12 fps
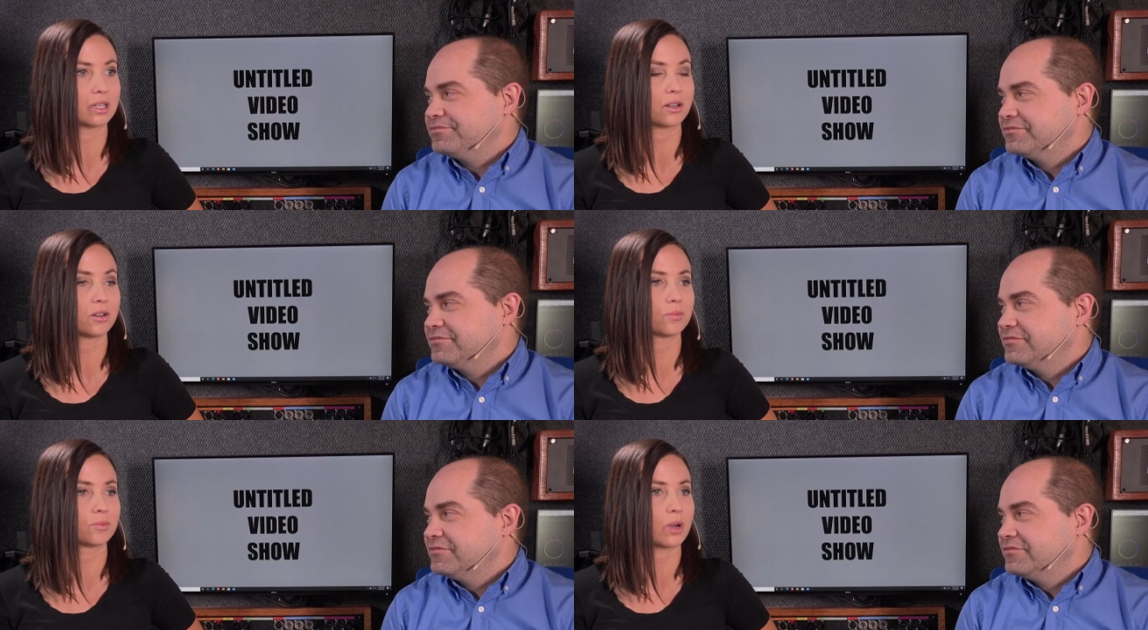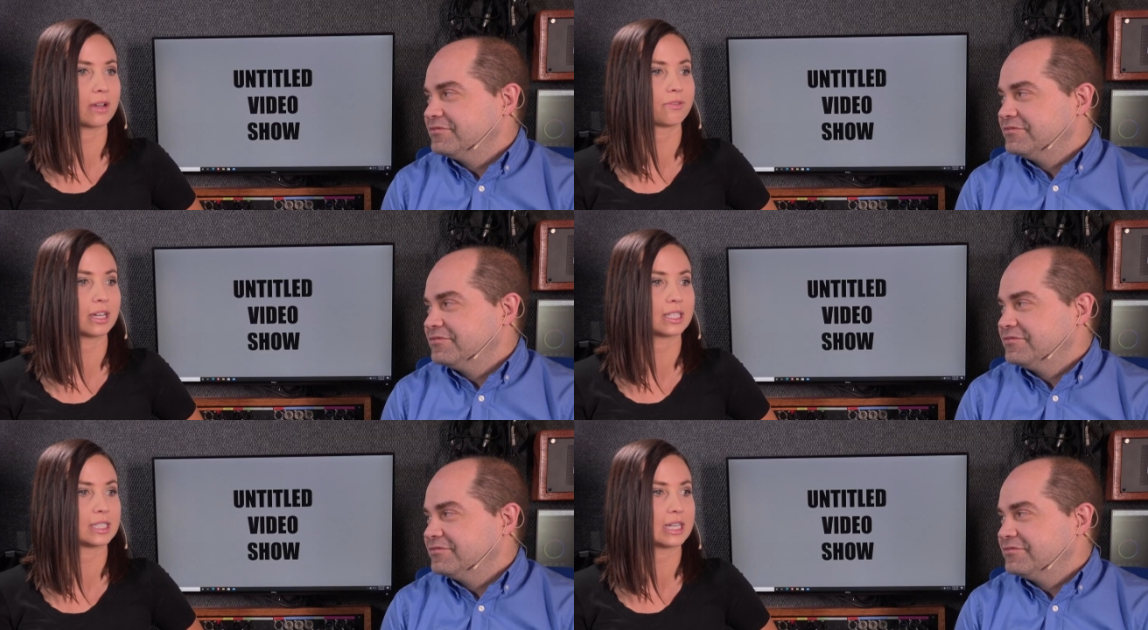Speaker 1: oh,
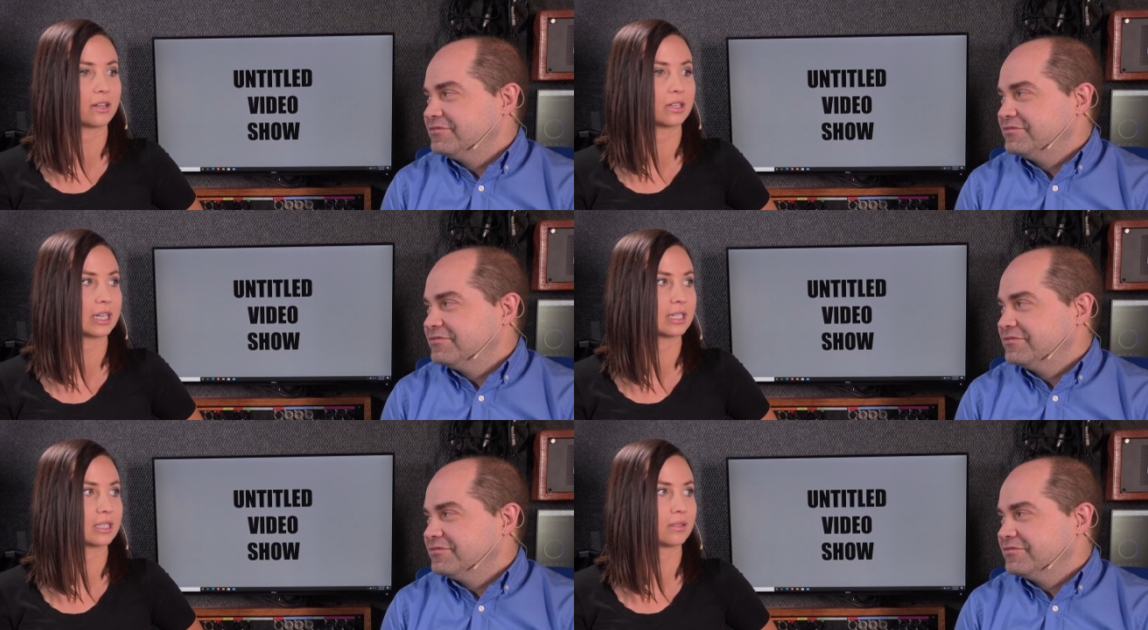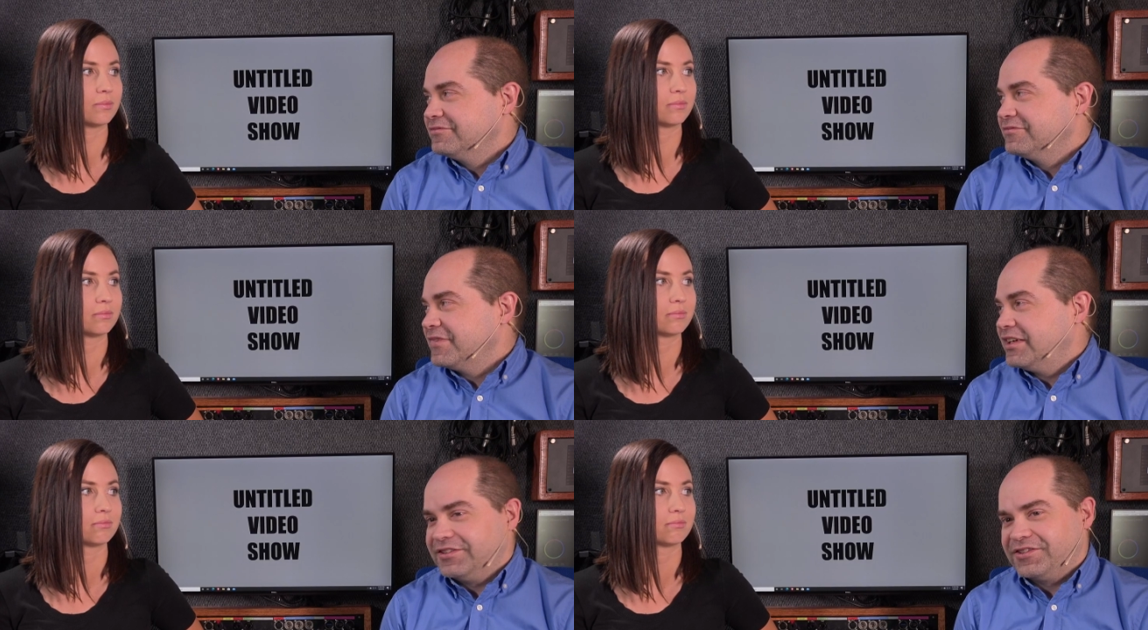Wi-Fi is down. I guess
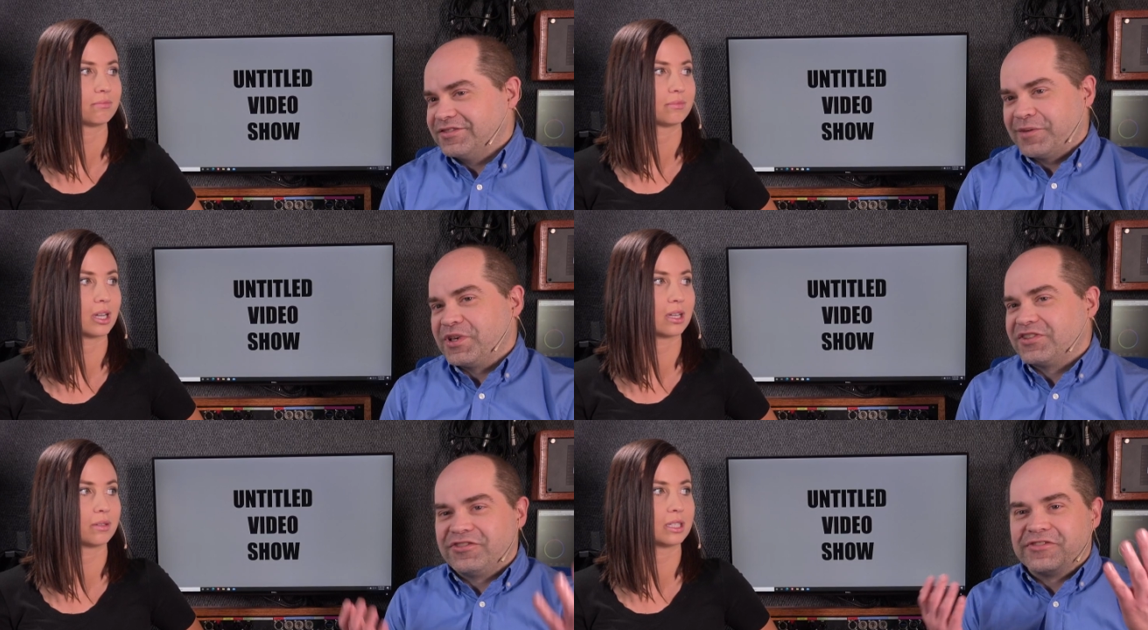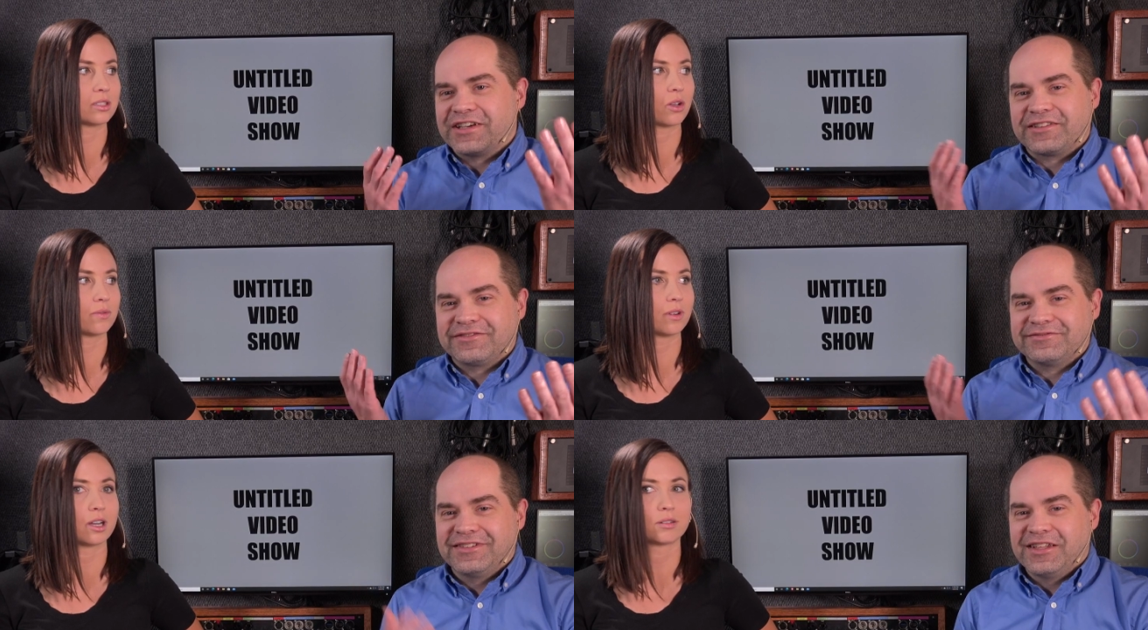I'm. And
Speaker 2: that makes you like. It's
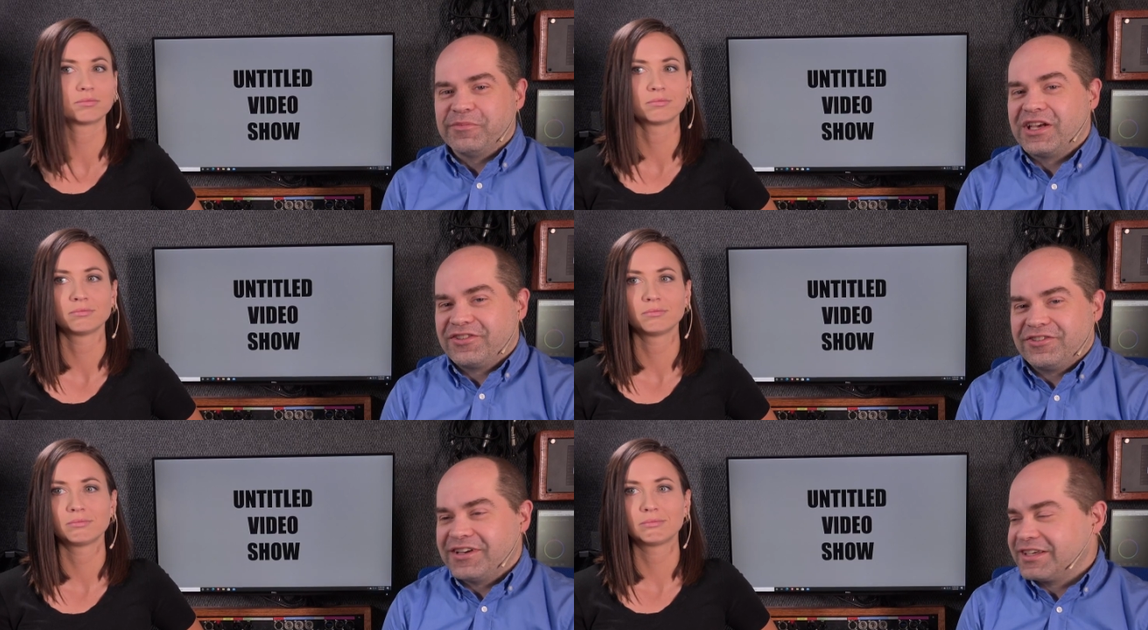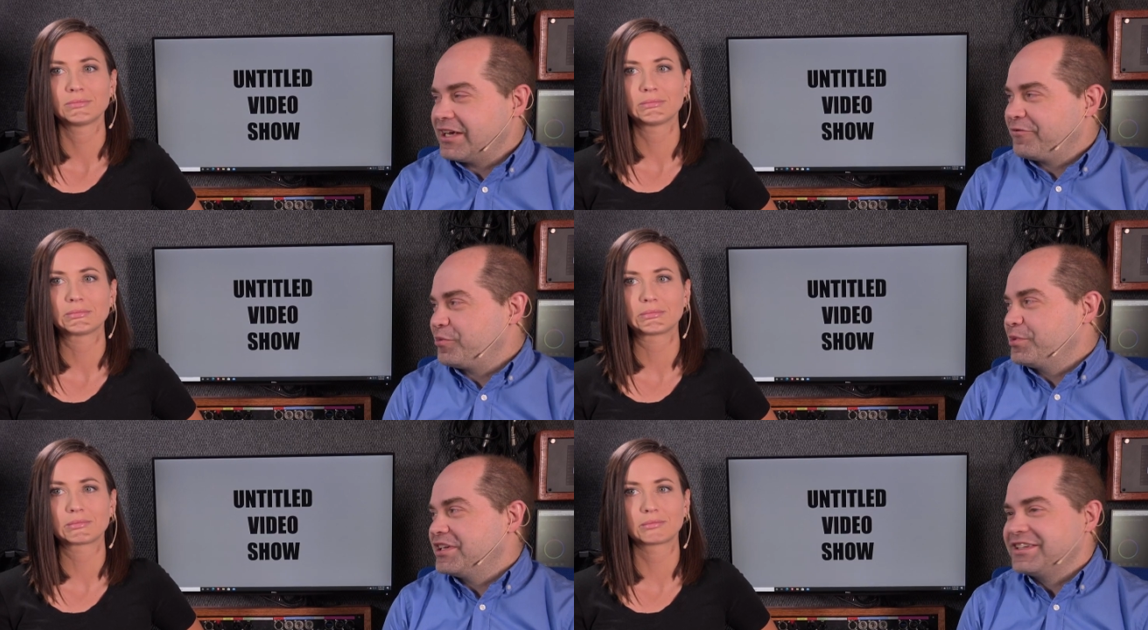over. Makes you like
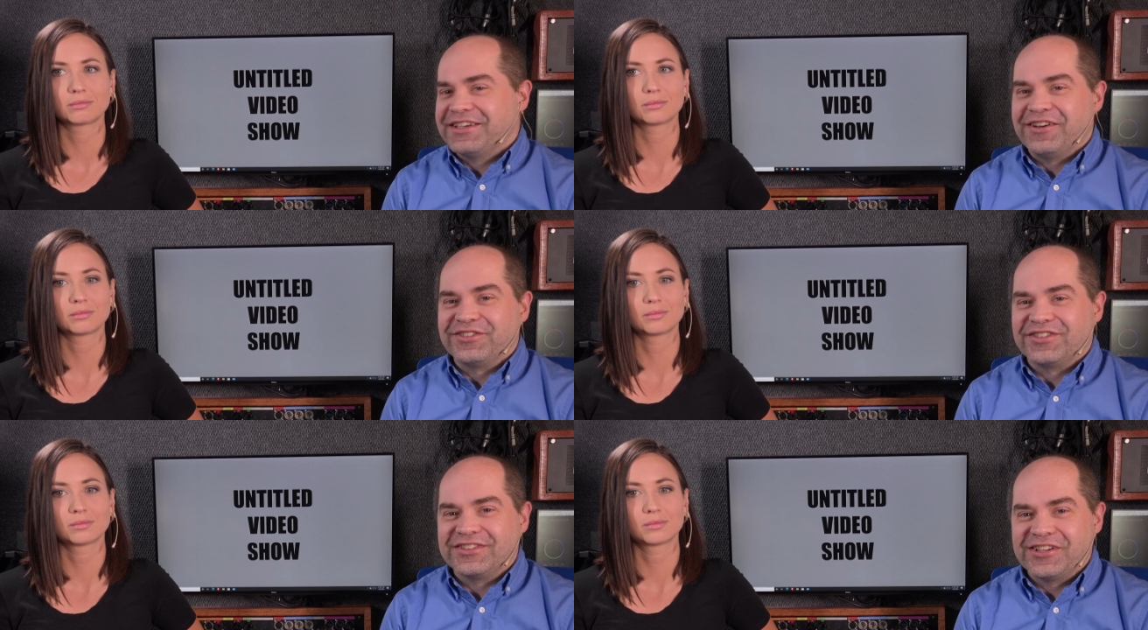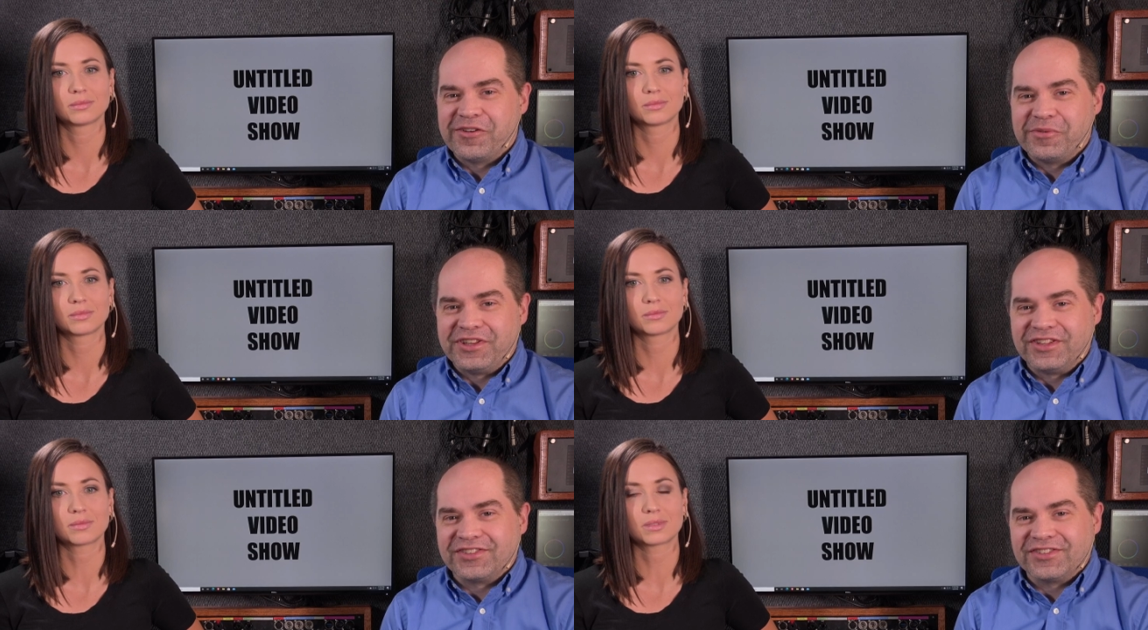everybody else. You know, I
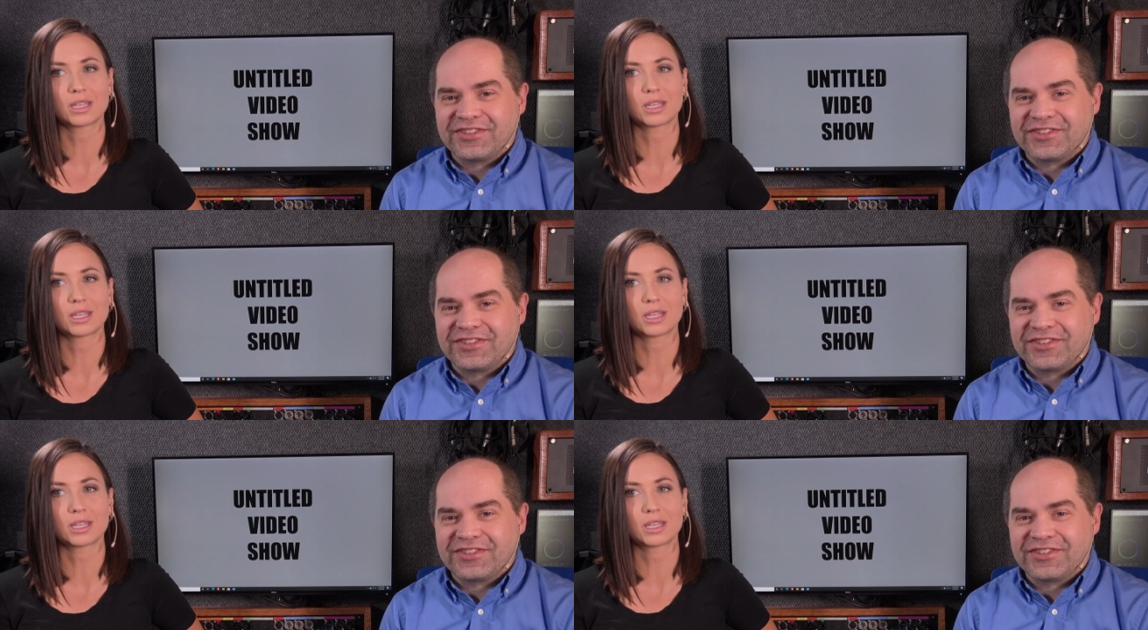mean, this is.